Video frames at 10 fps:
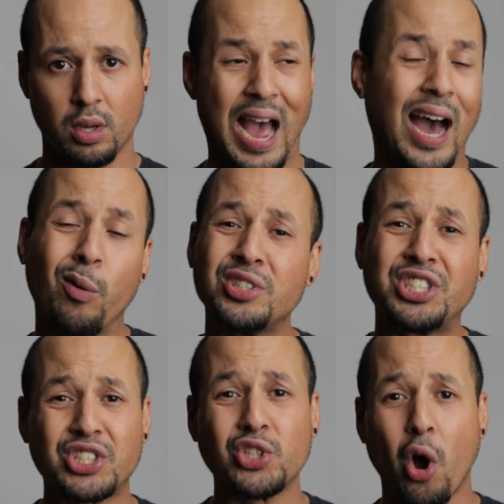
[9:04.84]
I was
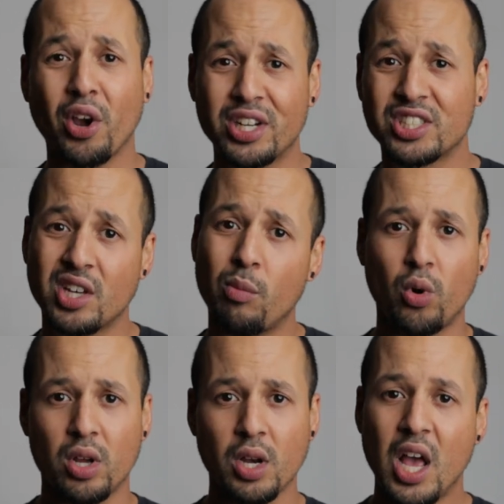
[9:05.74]
just talking to
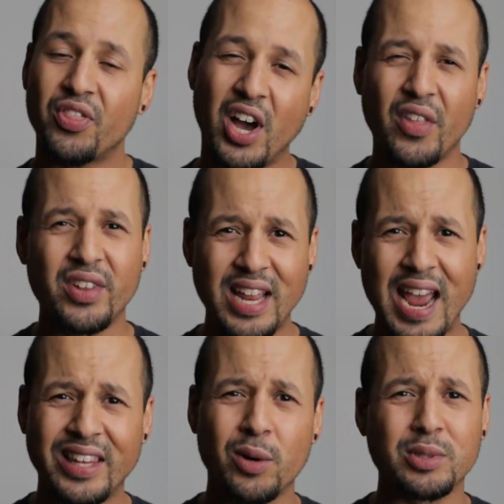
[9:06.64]
someone the other day,
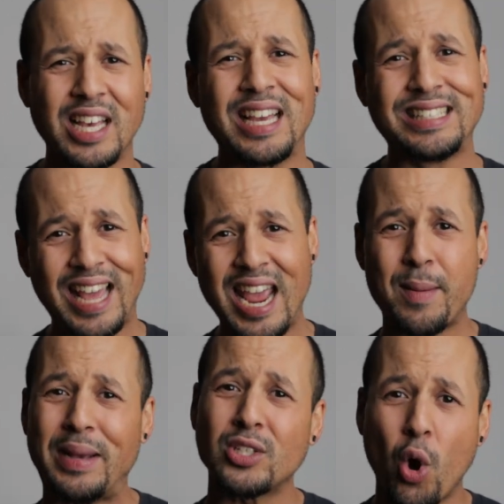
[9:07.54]
and they were saying, damn,
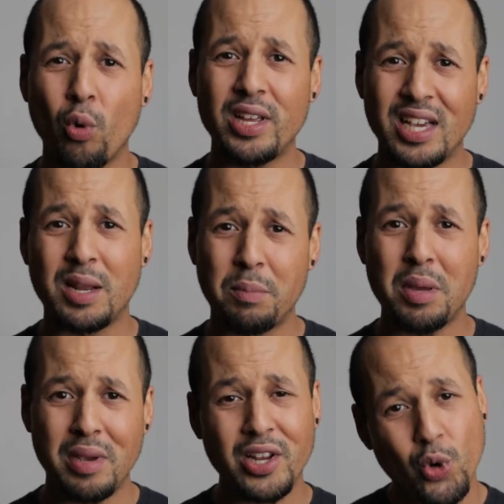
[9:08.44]
it's only going to be
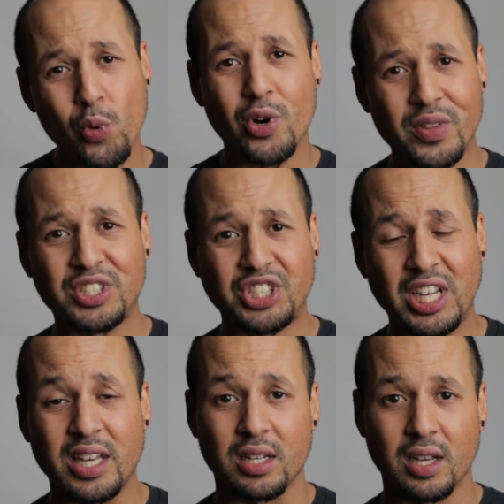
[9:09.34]
me doing all this
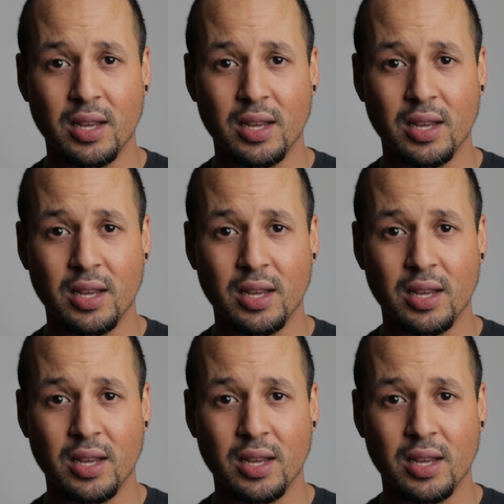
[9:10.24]
shit.